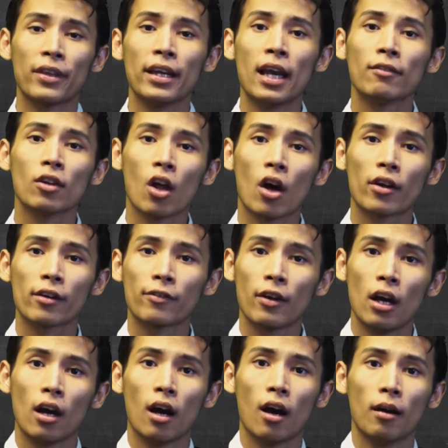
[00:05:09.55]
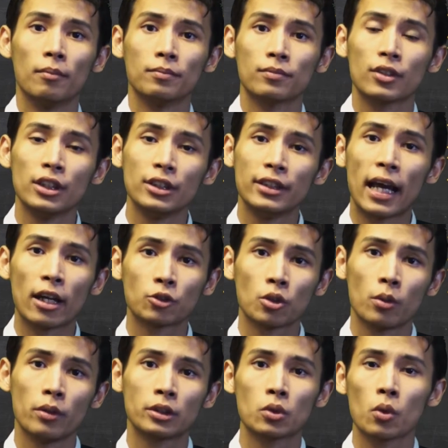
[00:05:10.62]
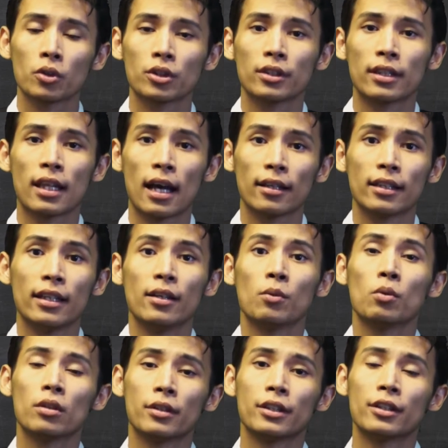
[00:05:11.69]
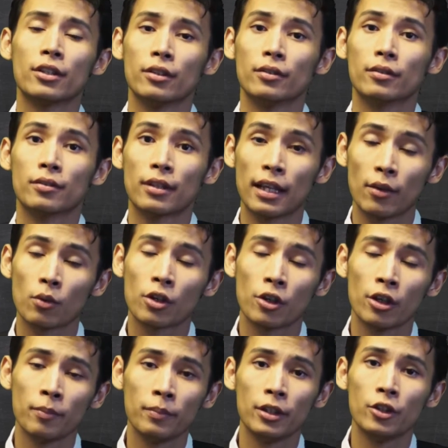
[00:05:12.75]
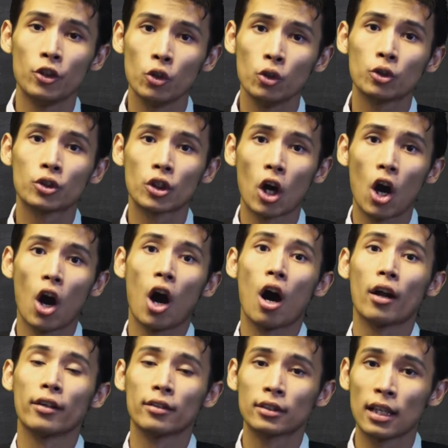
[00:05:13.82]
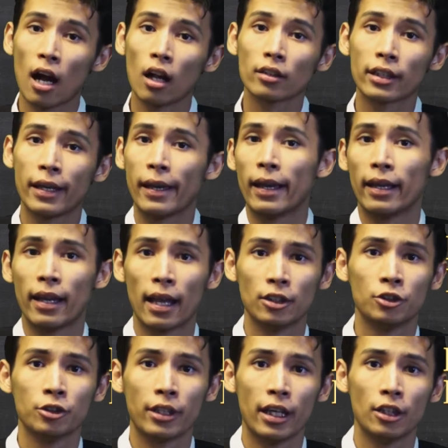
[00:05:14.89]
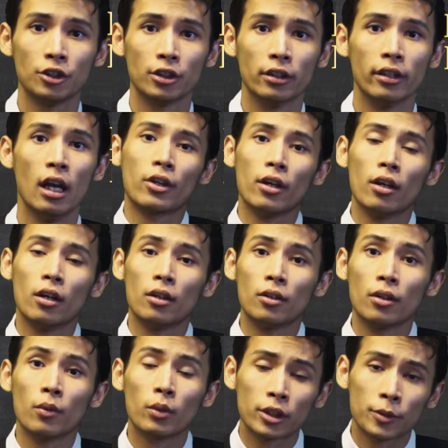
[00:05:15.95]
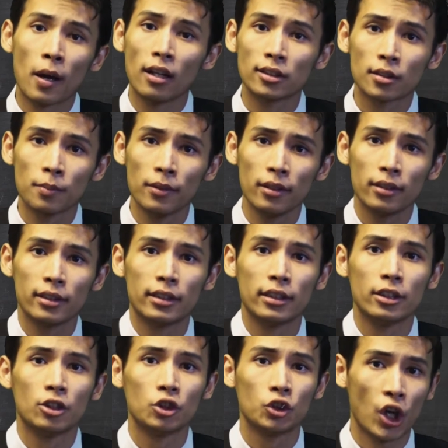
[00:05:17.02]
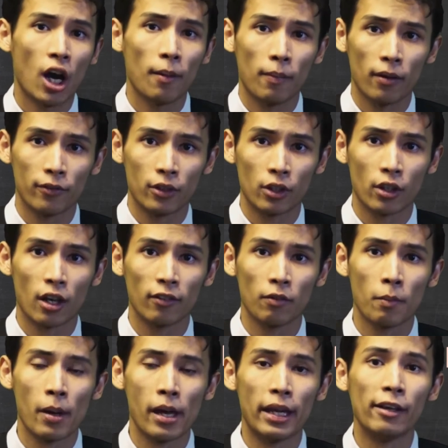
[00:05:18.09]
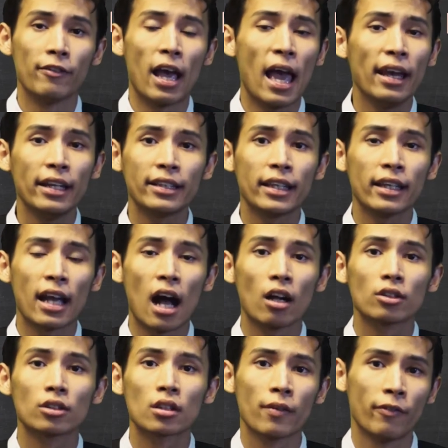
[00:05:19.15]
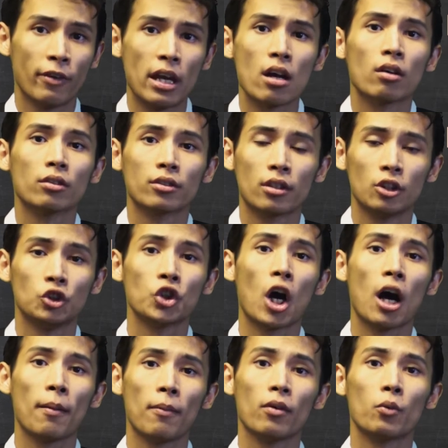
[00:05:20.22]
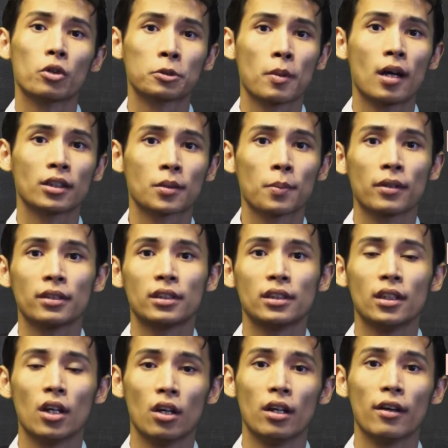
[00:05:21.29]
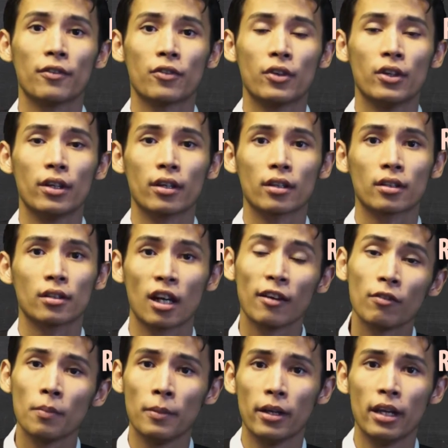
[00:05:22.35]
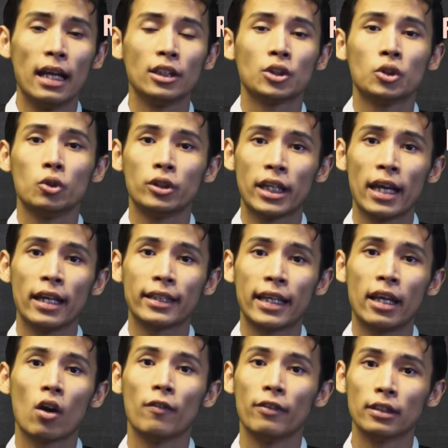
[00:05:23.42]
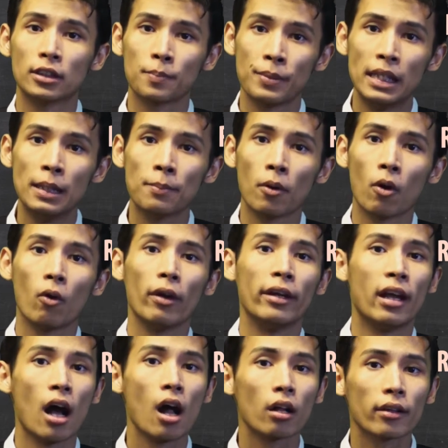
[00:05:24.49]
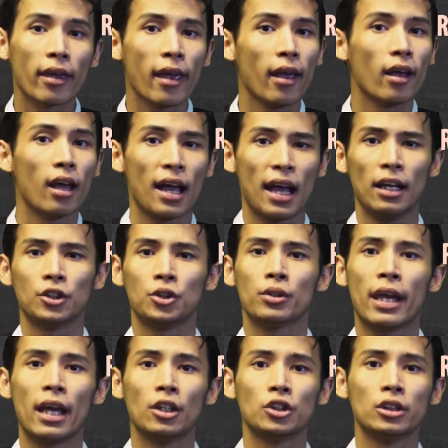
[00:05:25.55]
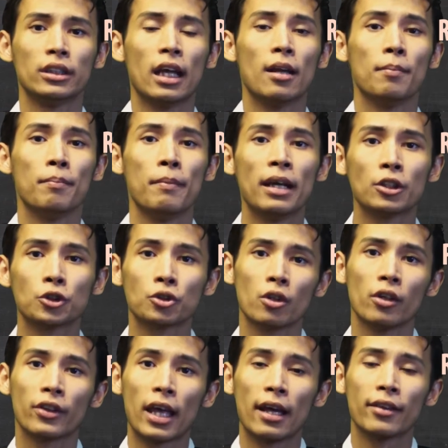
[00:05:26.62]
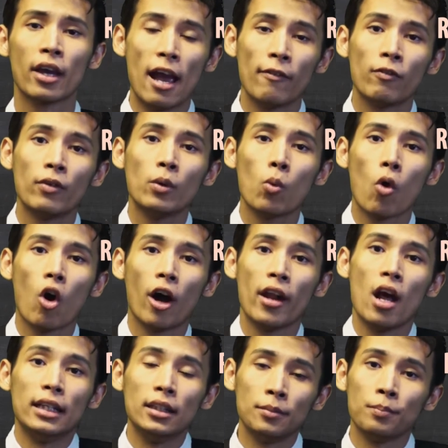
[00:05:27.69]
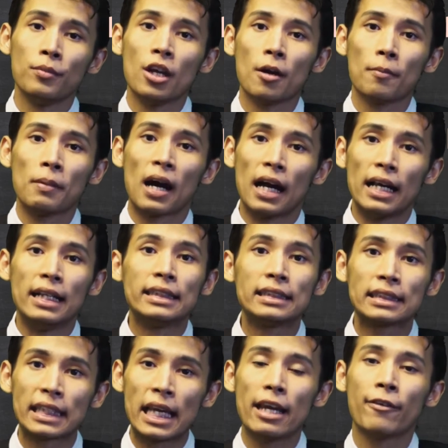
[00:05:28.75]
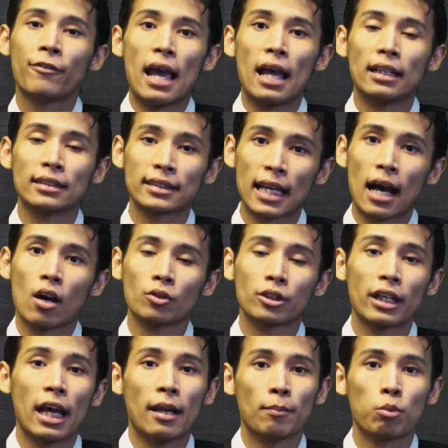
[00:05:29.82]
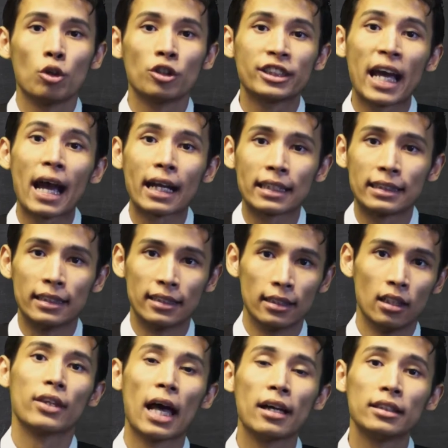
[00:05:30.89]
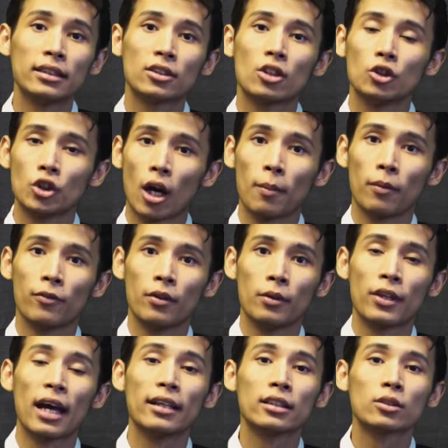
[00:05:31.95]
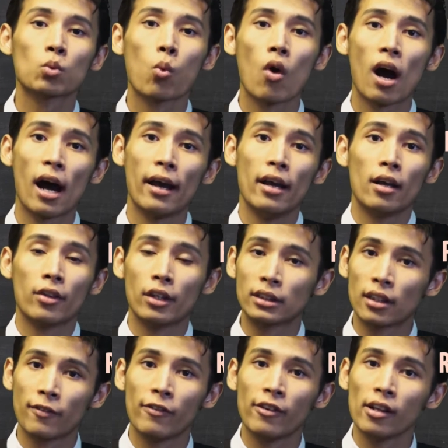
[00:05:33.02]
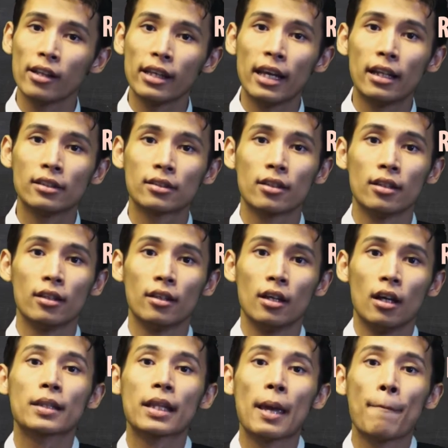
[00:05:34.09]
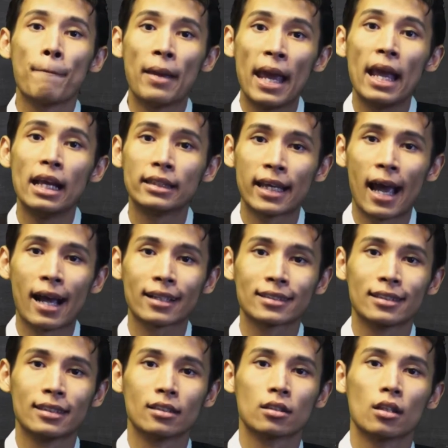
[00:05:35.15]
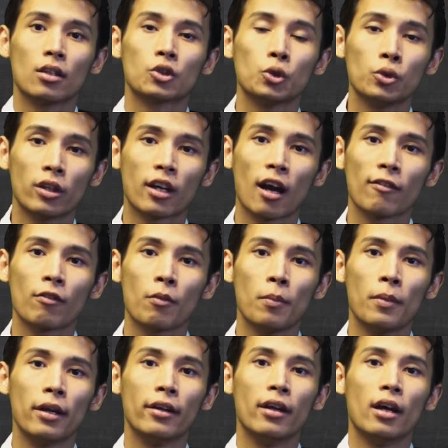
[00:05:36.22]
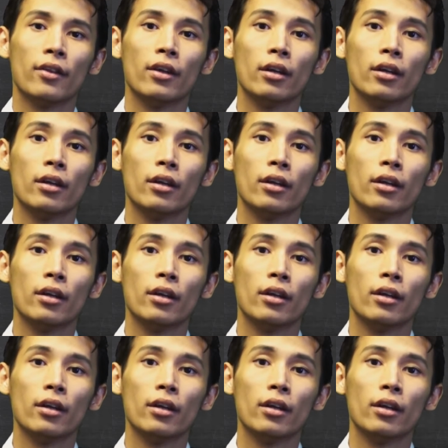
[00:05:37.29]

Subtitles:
They have a lot of these natural resources that they could be used on healthcare and education. The responsibility, the job of the government, if anything else failed, the job or responsibility of the government is to take care of its people in healthcare, education, and make sure that everyone in Myanmar is safe and sound and protected. That is the job of that is why the civilians, they pay taxes to the government.